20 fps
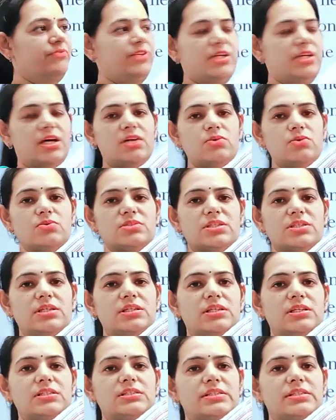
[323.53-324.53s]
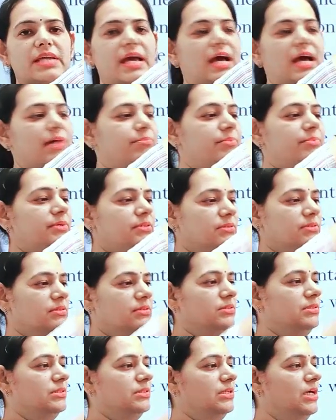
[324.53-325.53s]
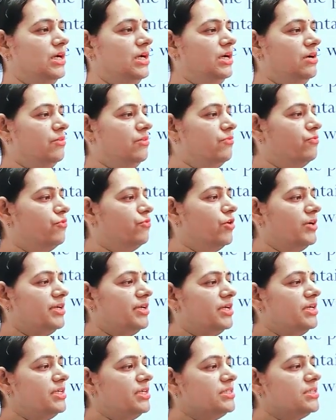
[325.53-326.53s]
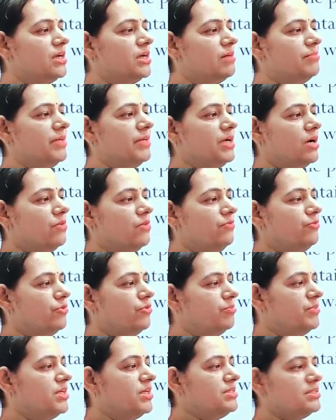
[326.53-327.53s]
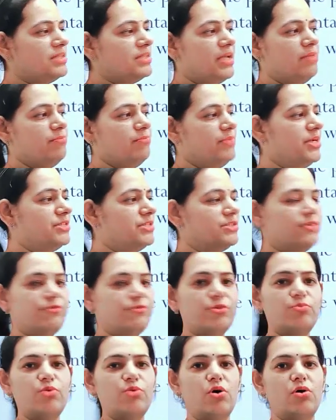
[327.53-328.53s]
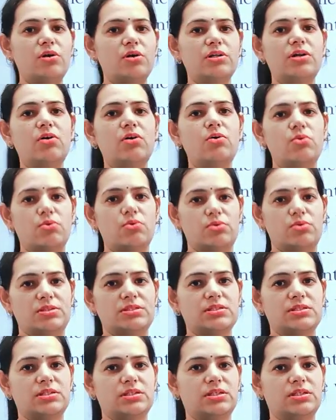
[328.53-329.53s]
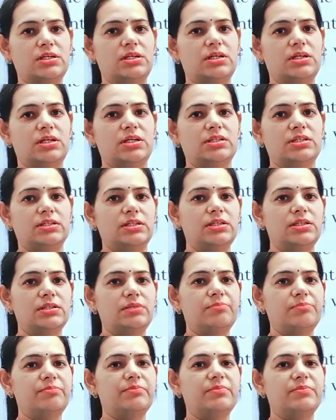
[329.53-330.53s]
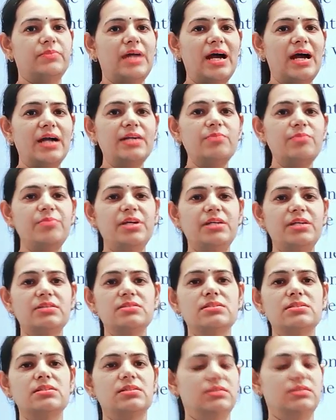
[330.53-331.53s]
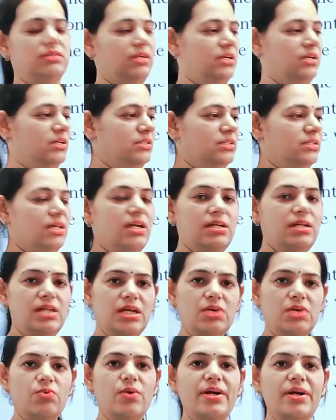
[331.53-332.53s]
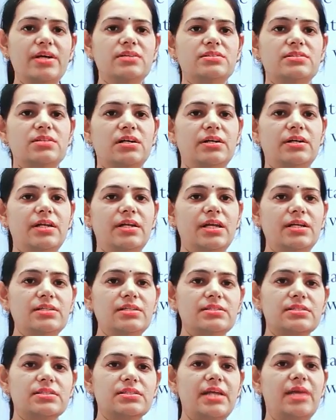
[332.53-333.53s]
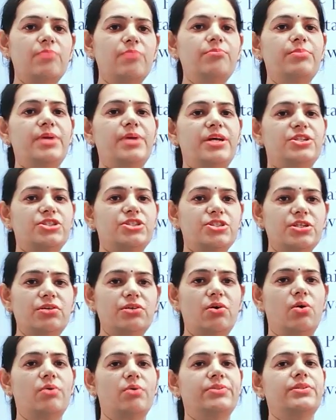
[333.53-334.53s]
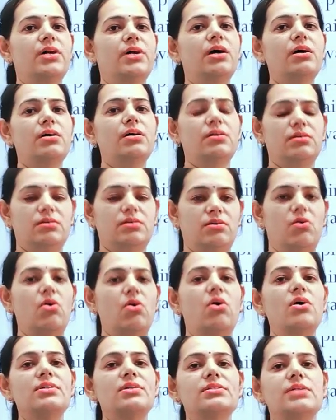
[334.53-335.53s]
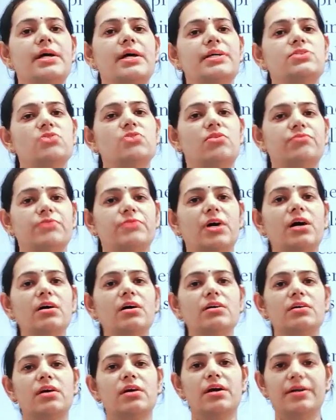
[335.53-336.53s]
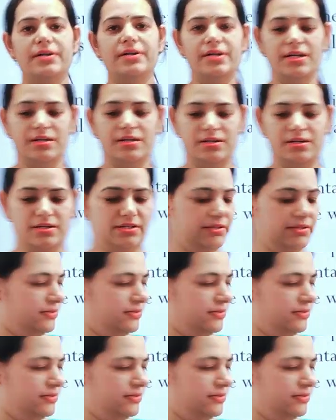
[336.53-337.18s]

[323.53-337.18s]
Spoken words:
we are losing this cap, water is coming out from the same pressure from all the holes. That means the liquid exerting same pressure on the all sides of the container.